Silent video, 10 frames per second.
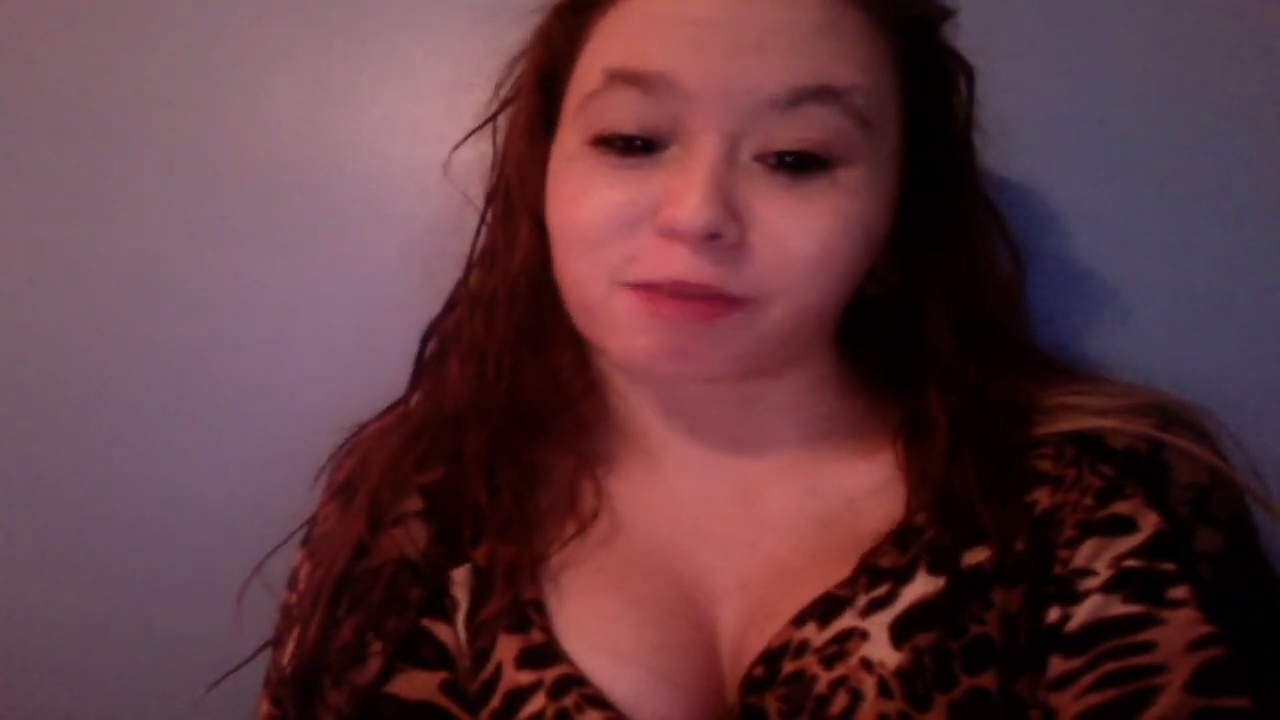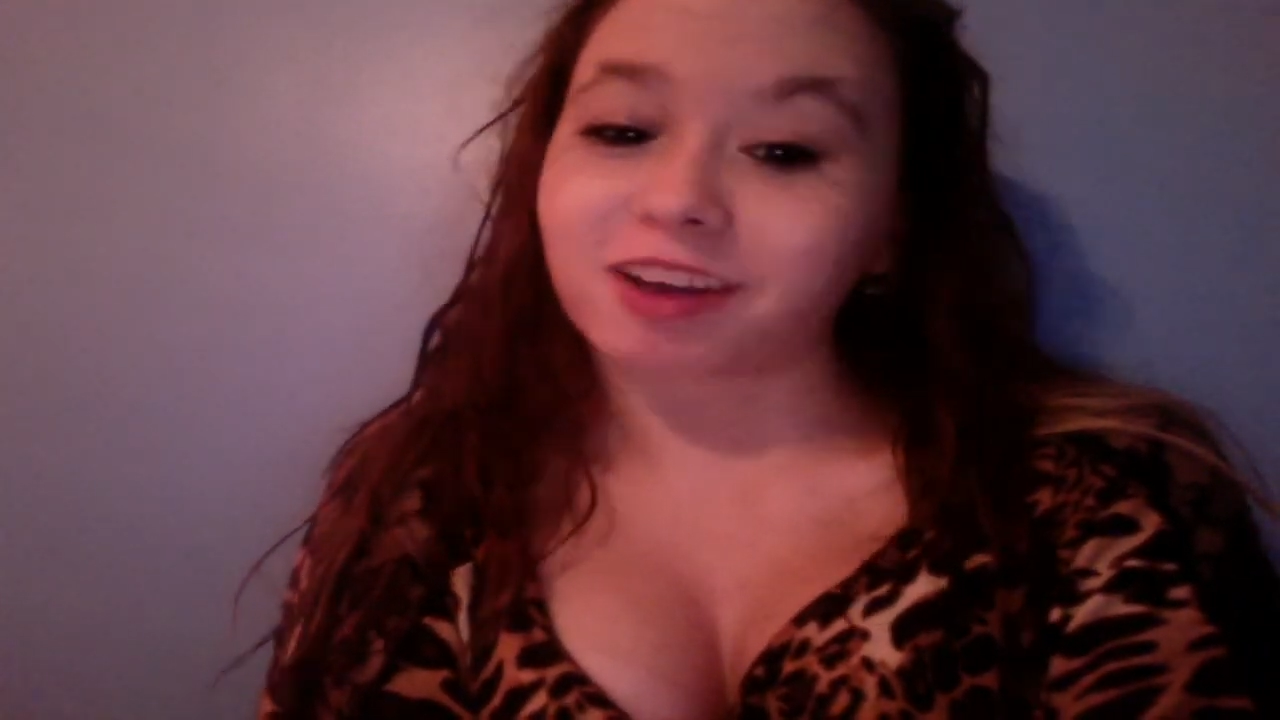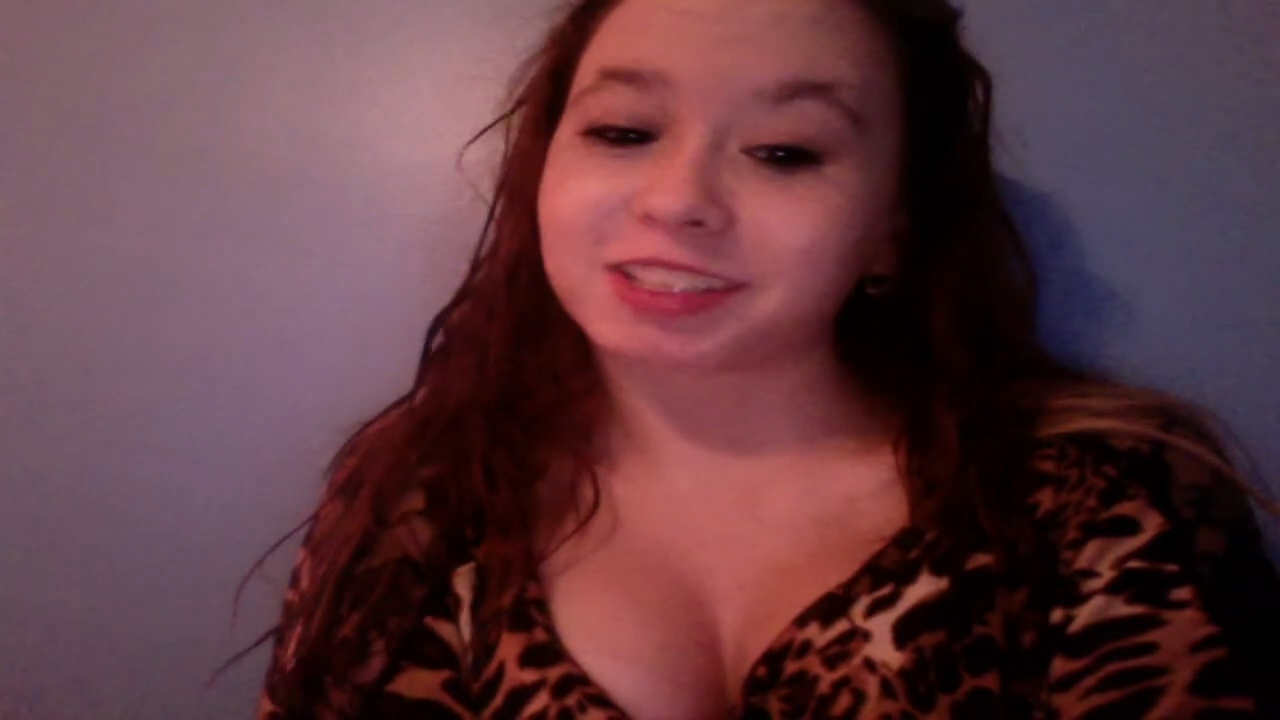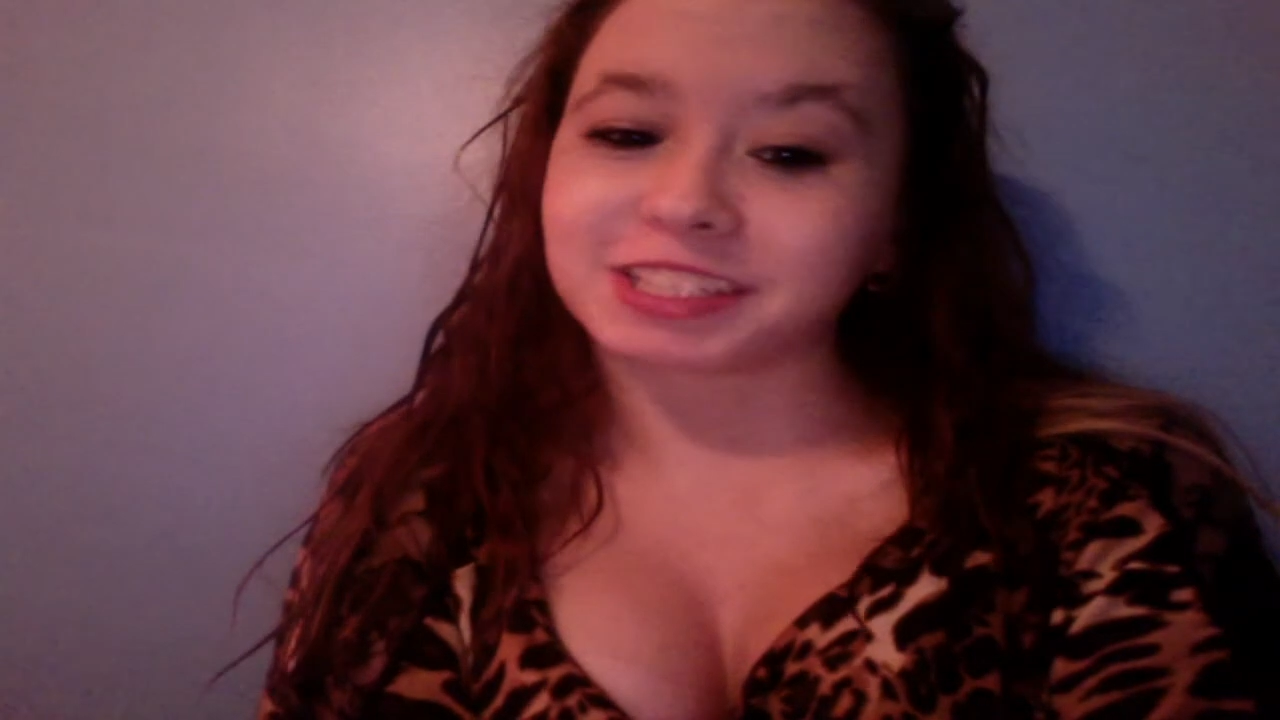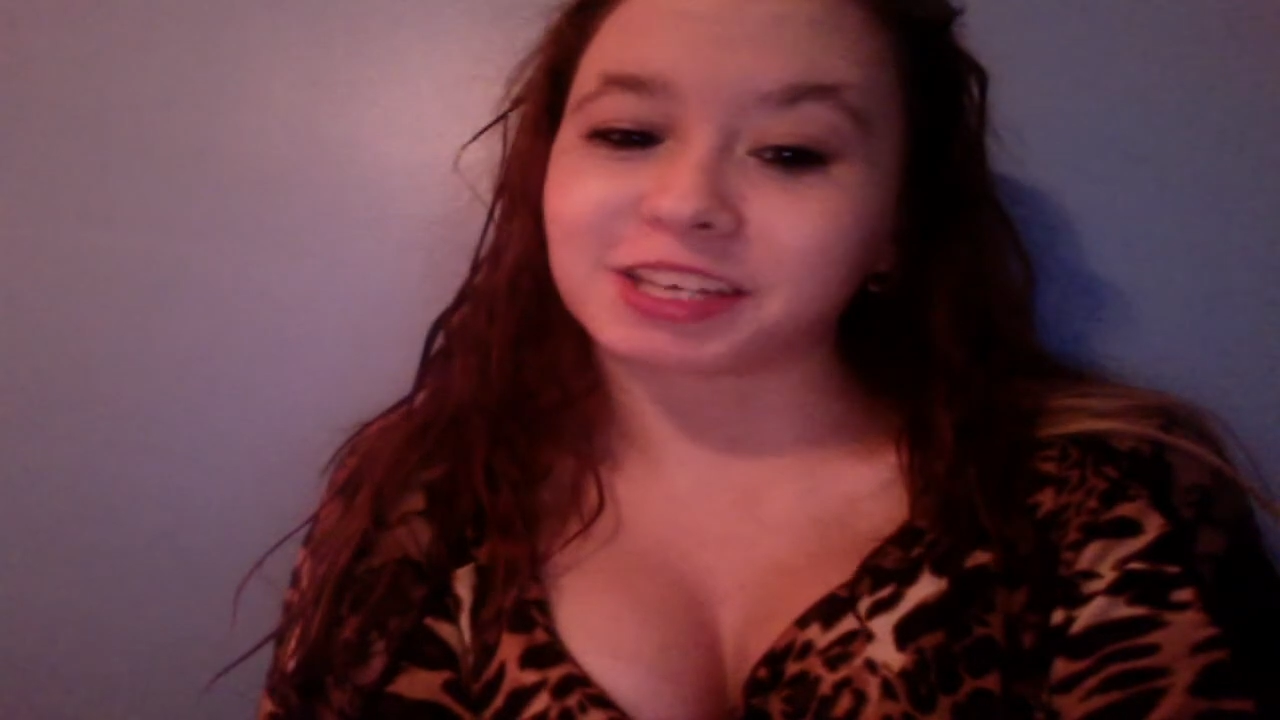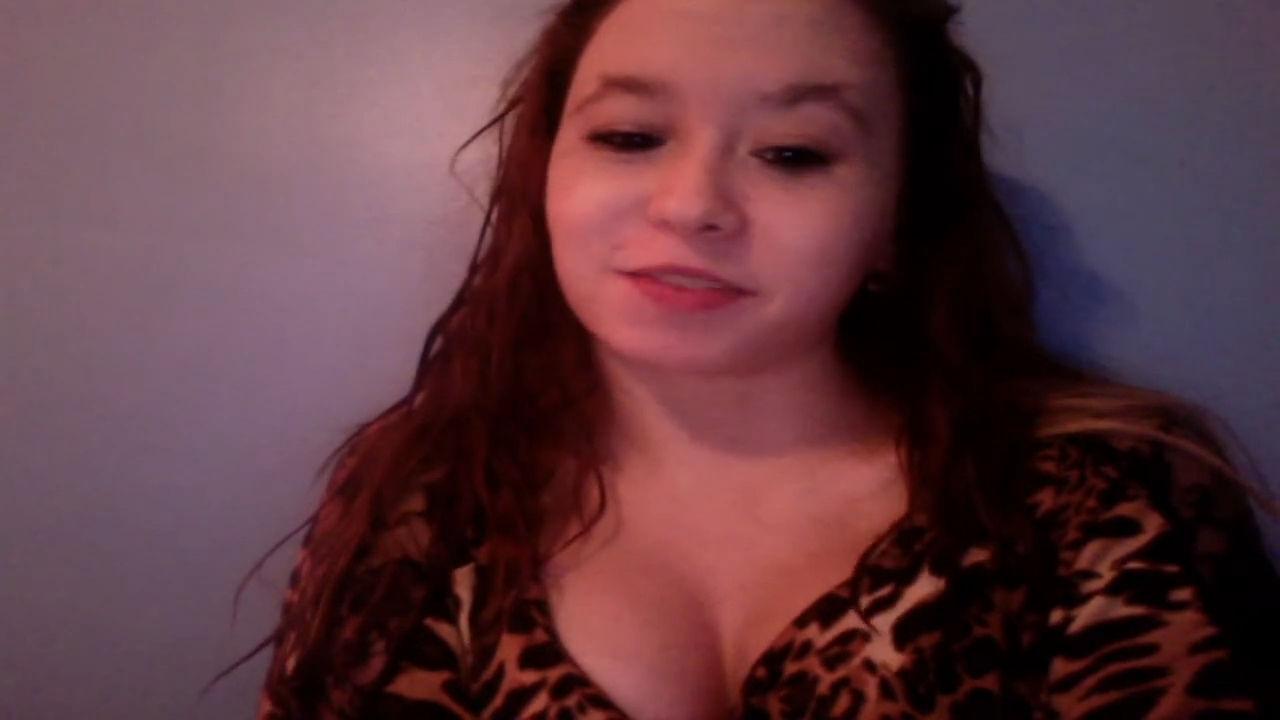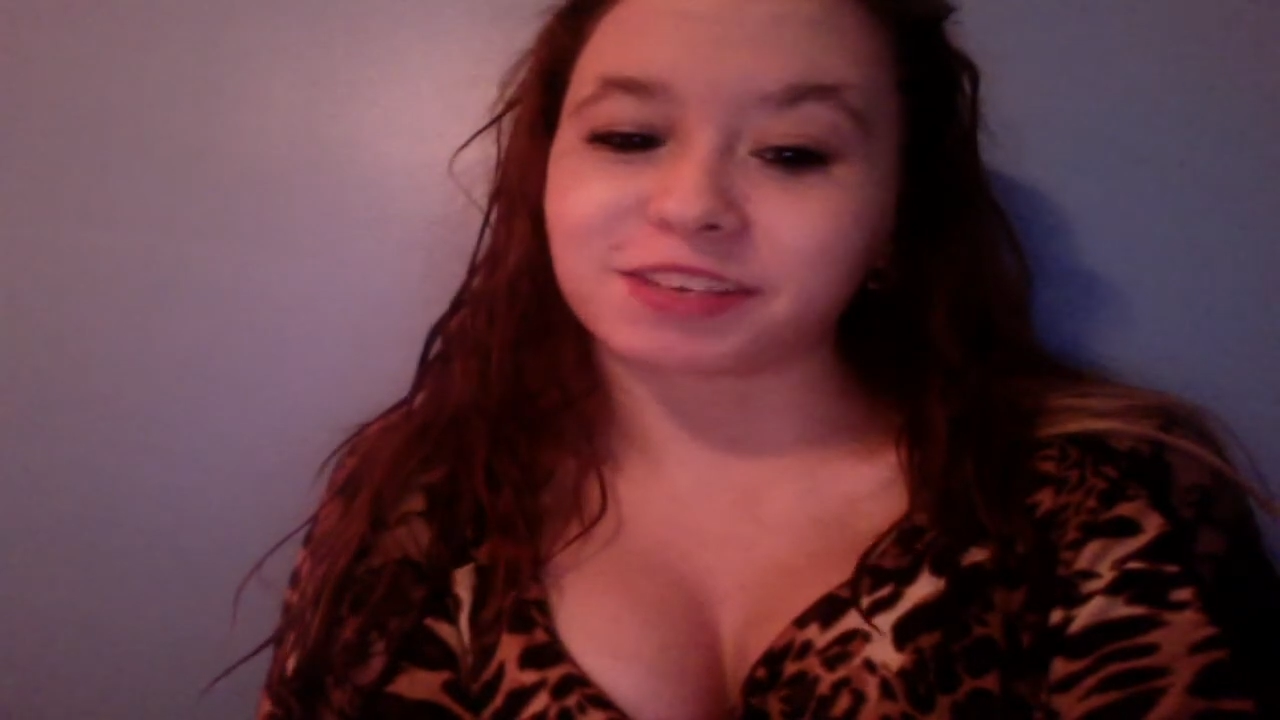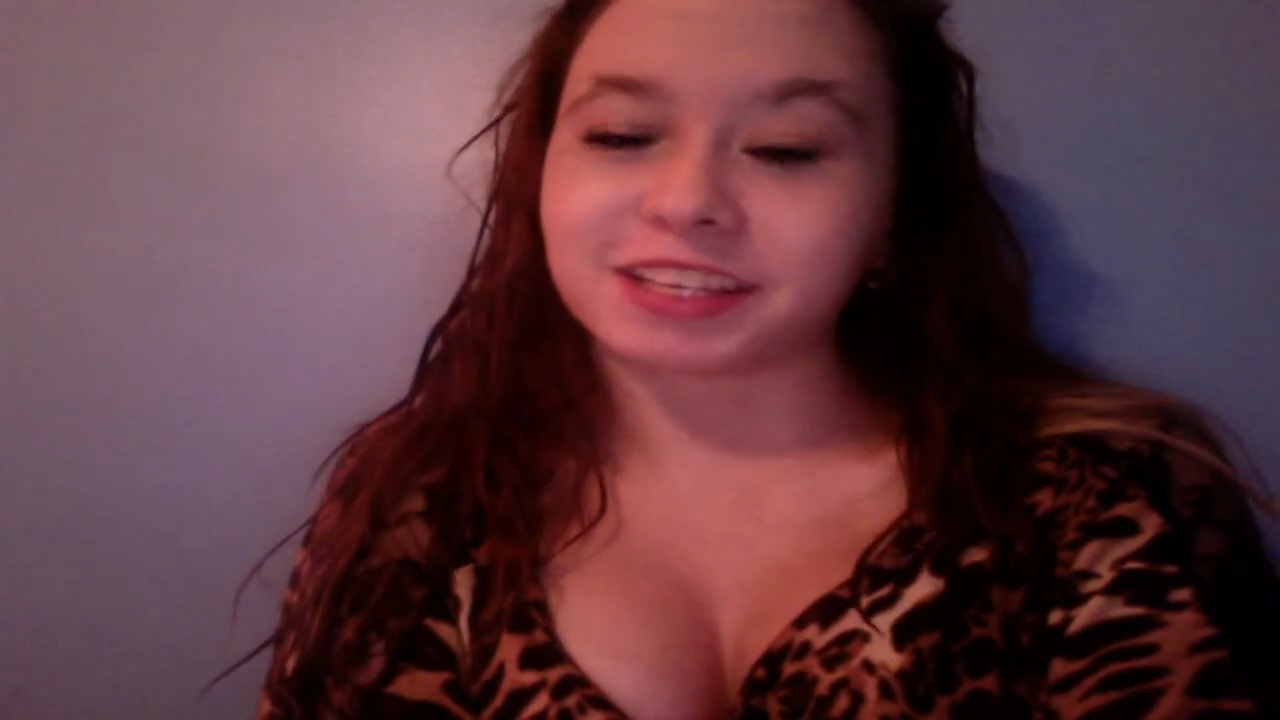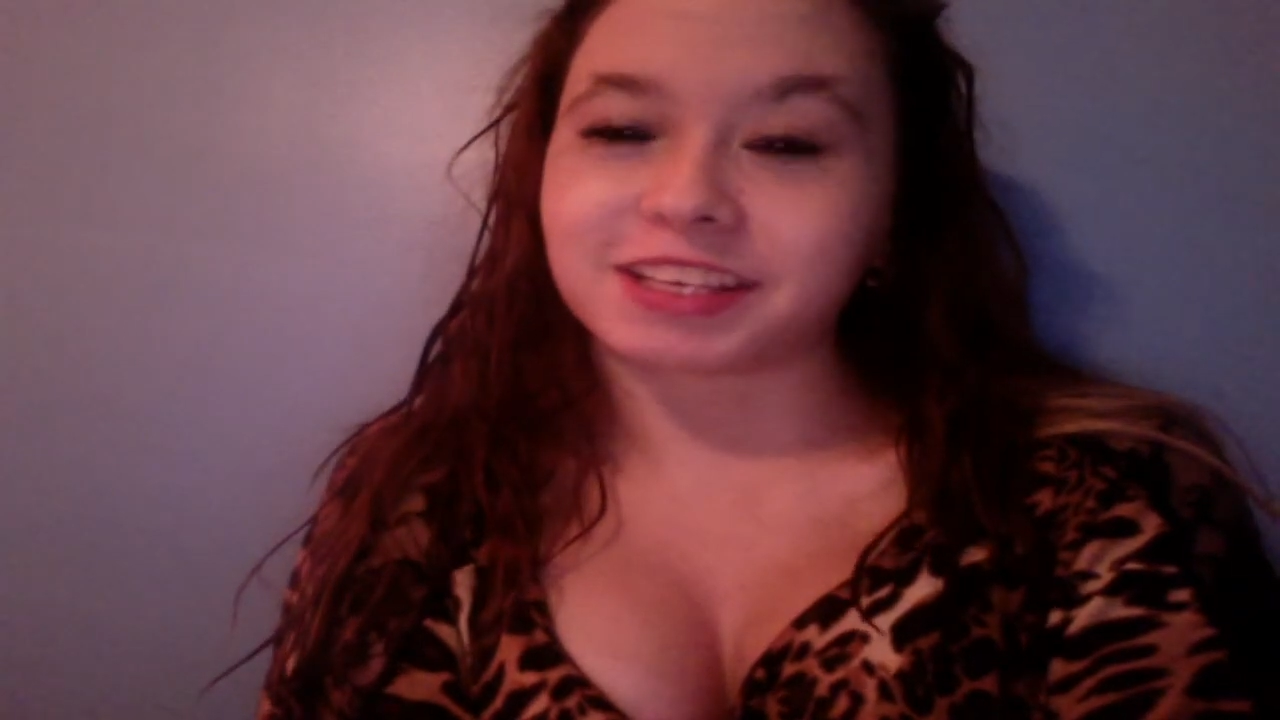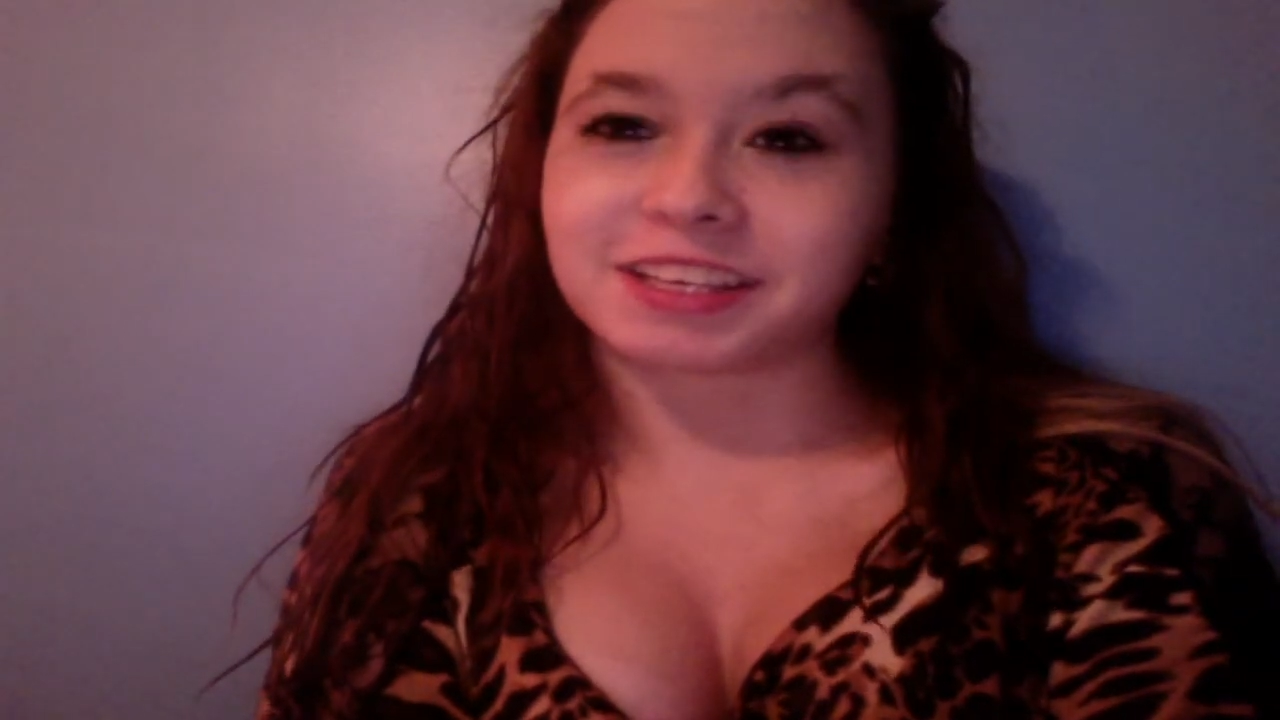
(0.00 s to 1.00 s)
unboxing of
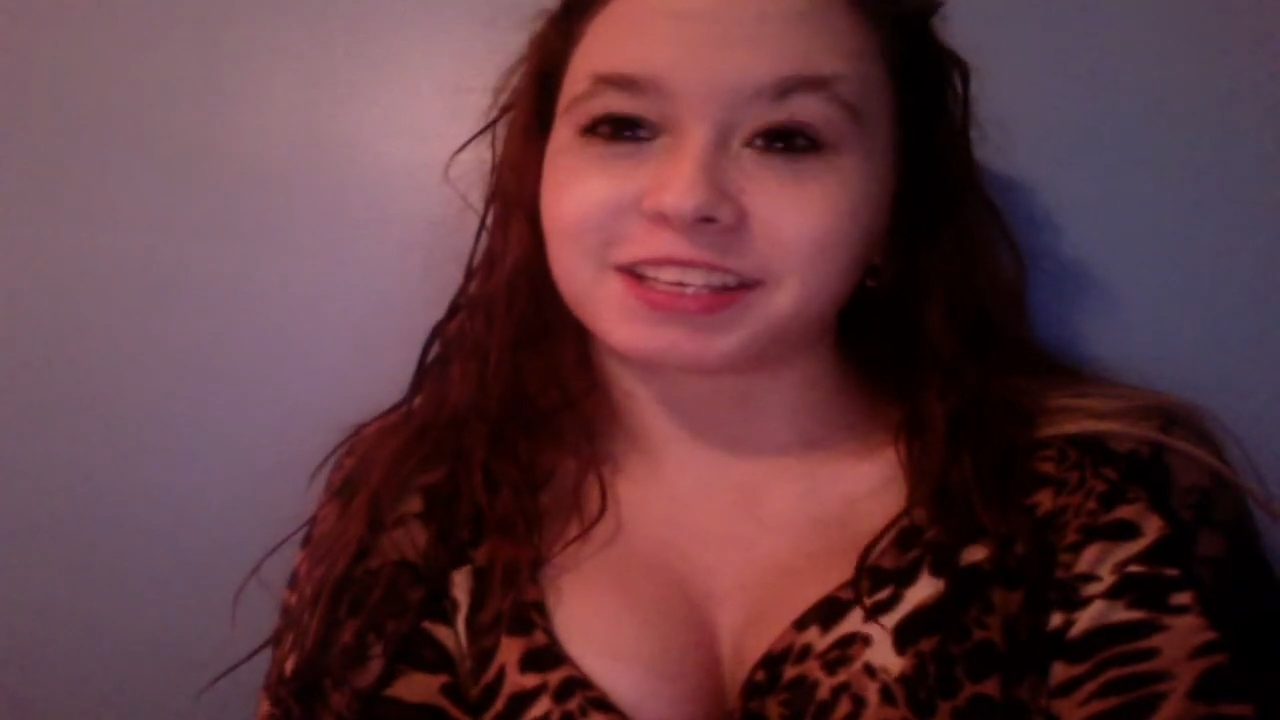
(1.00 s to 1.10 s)
it.